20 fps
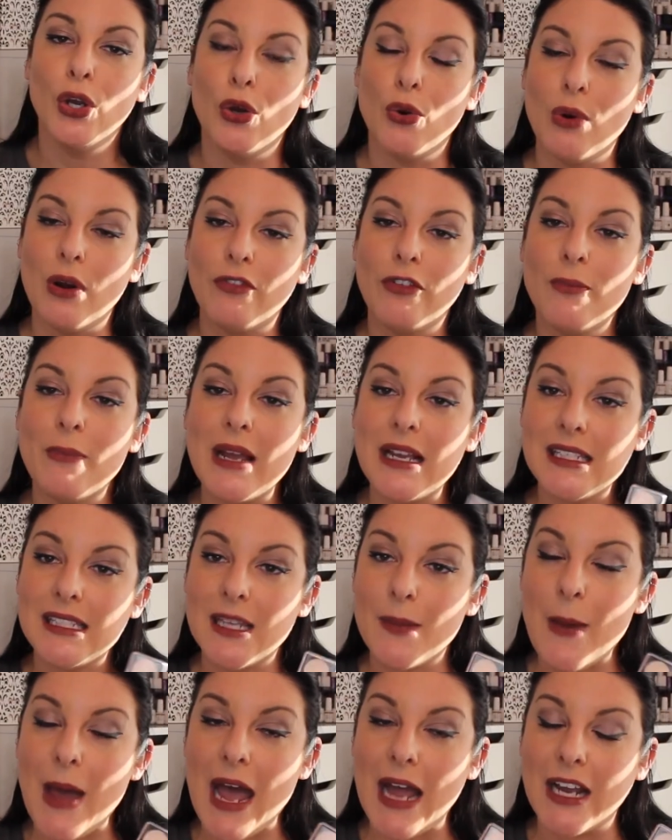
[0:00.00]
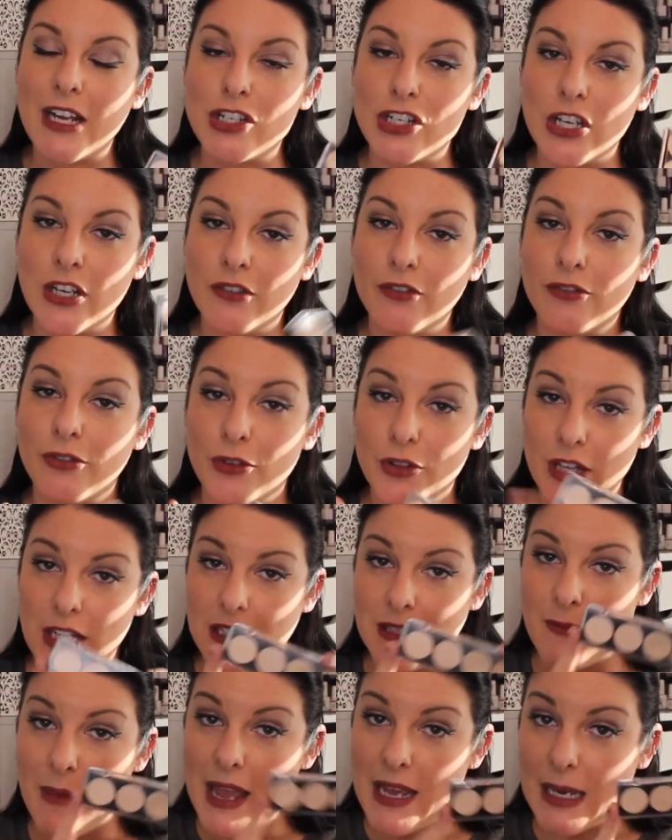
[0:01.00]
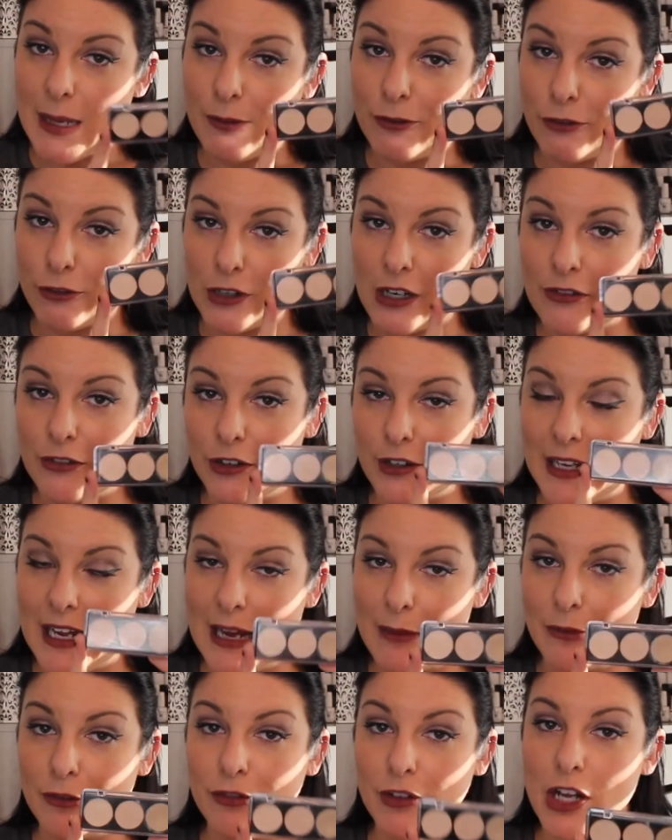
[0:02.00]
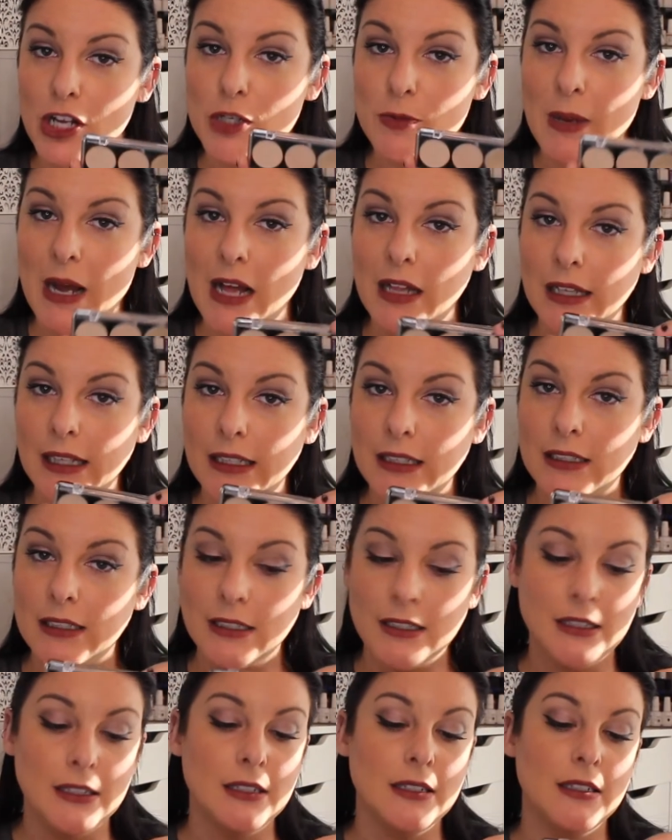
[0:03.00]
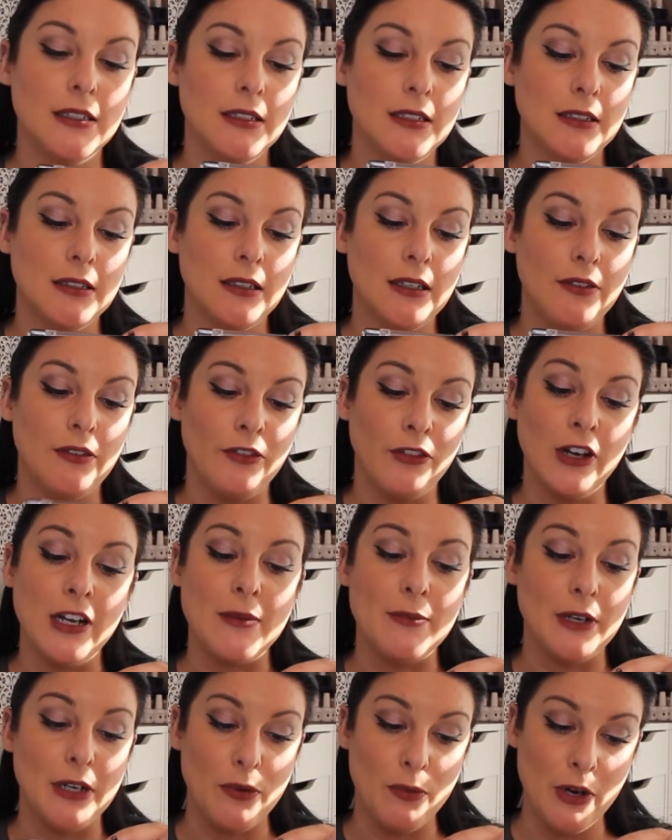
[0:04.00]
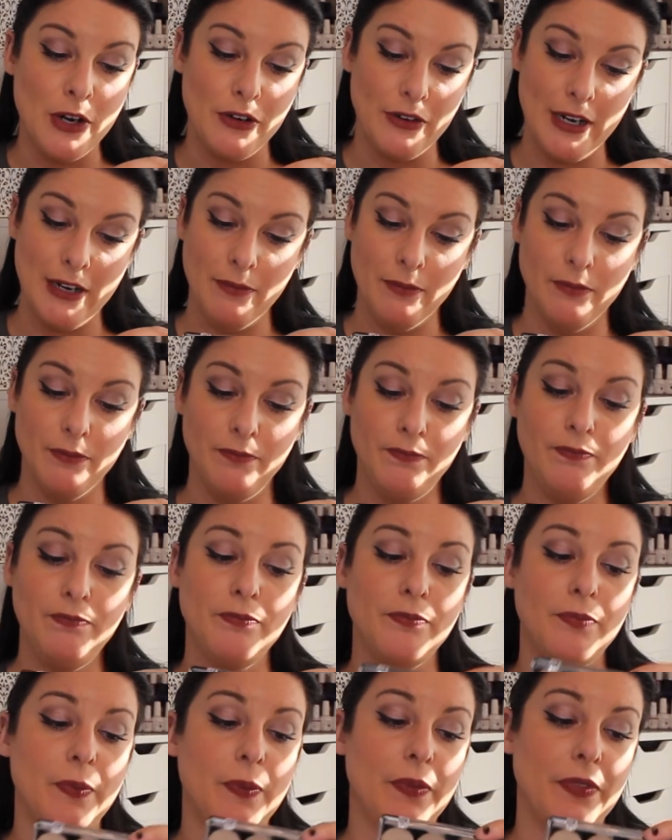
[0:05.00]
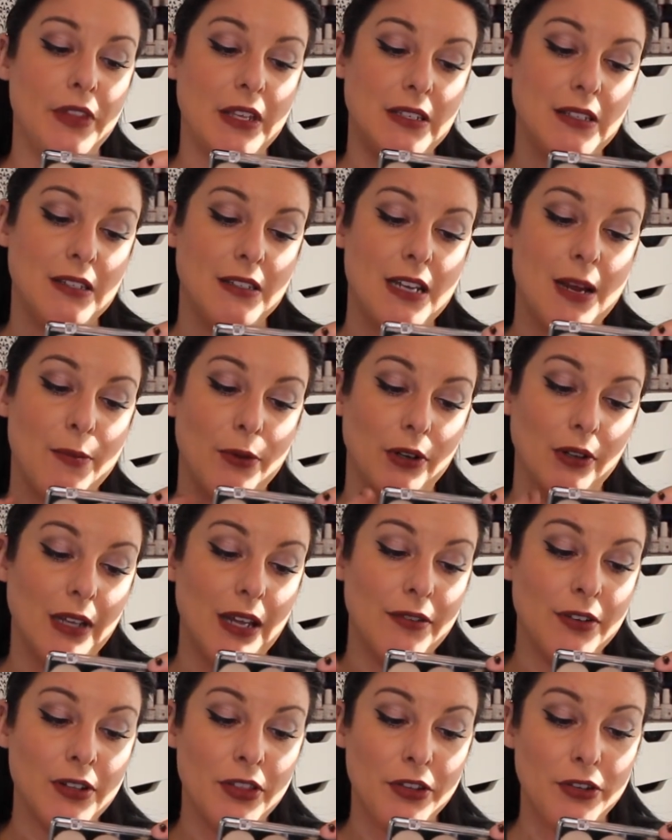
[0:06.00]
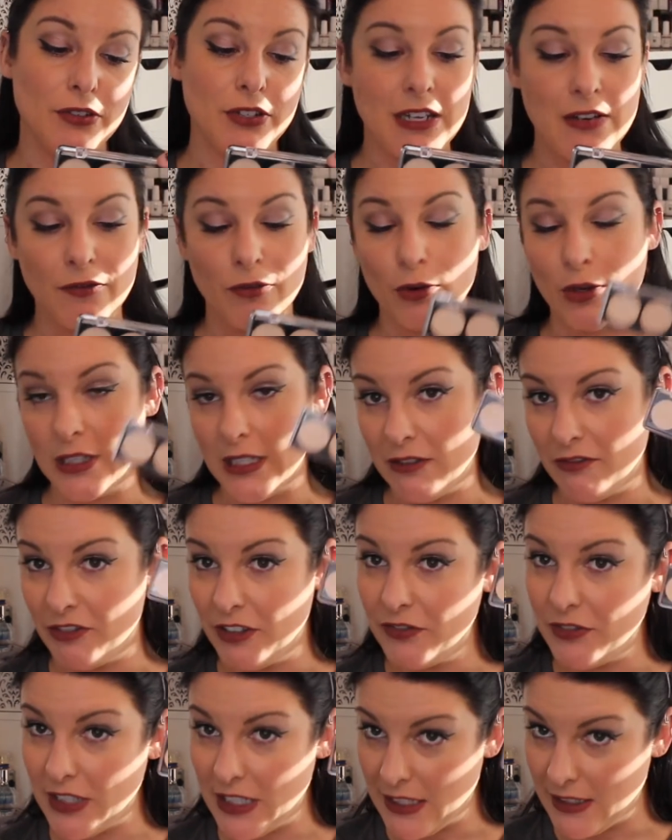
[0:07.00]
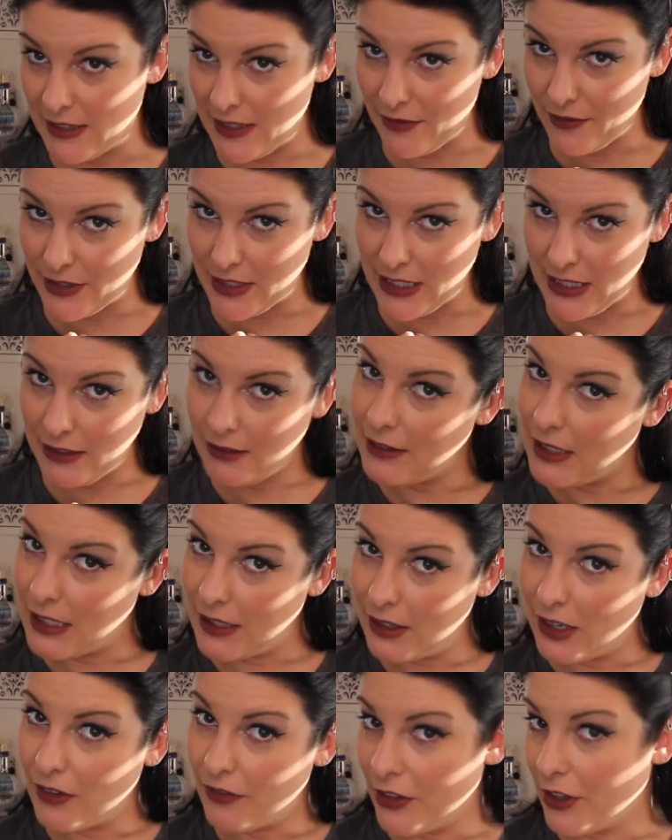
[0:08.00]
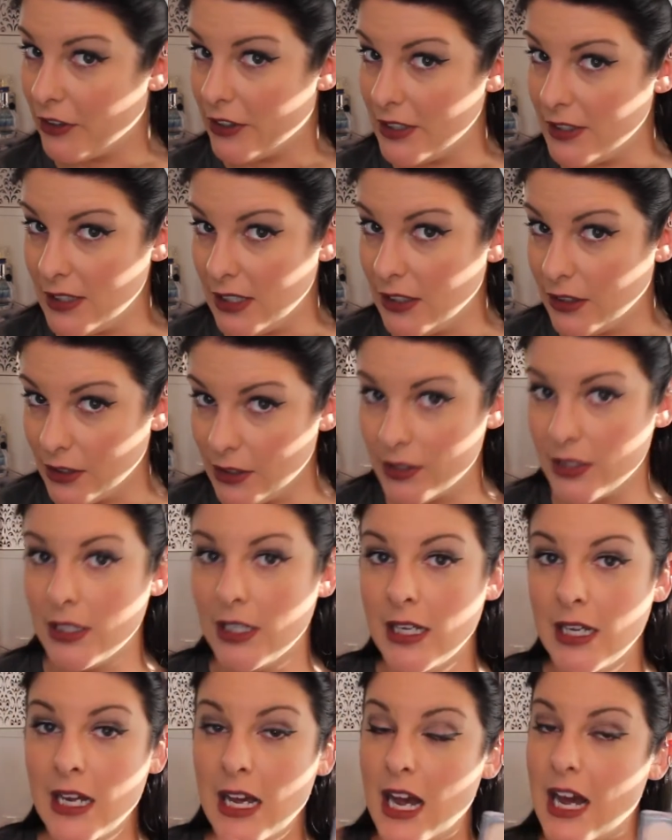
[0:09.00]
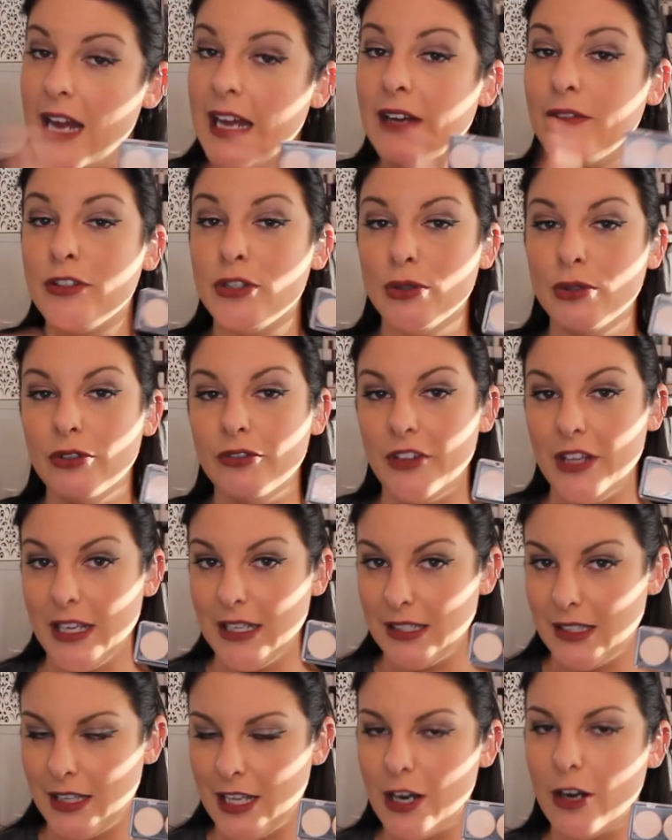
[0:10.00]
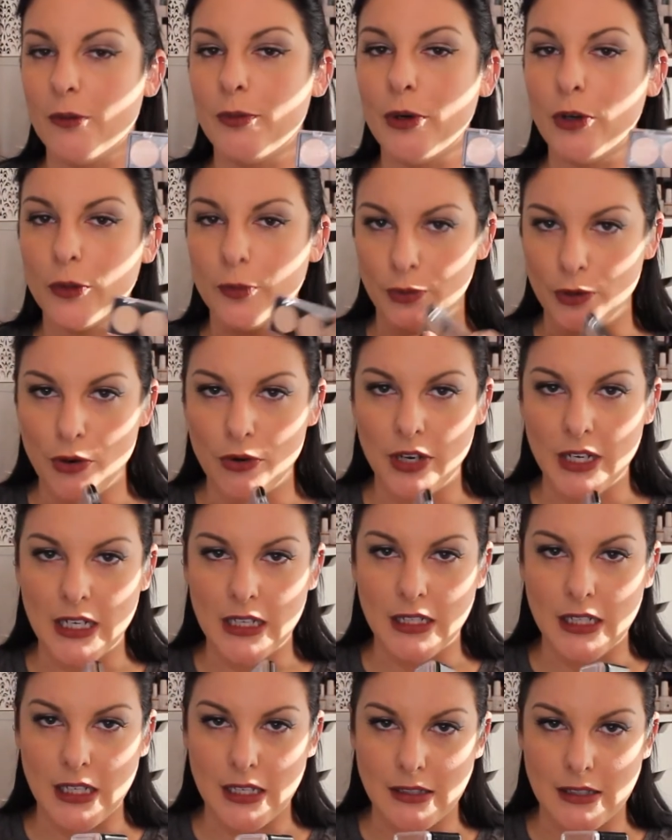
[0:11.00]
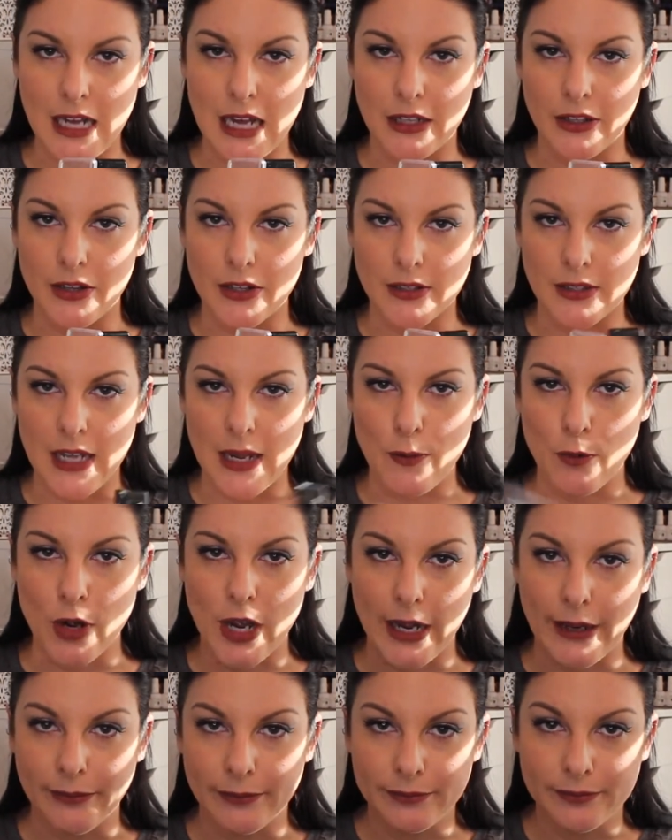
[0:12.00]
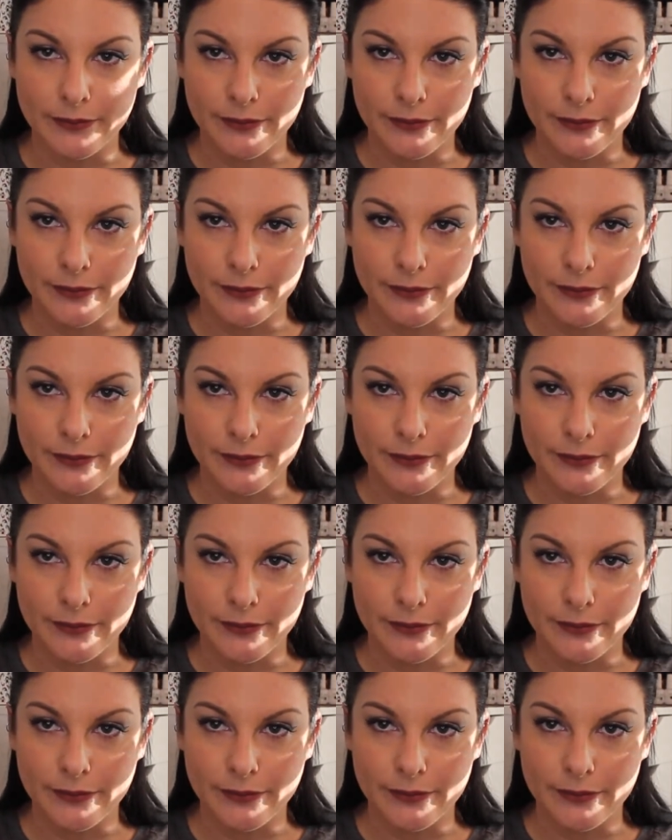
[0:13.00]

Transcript: Whoever makes the packaging for this Makeup Forever Camouflage palette, for anybody wondering, this is number 11, 13, 14, 15, and 17 of their concealers. I have 2 of these. They are both broken in exactly the same way.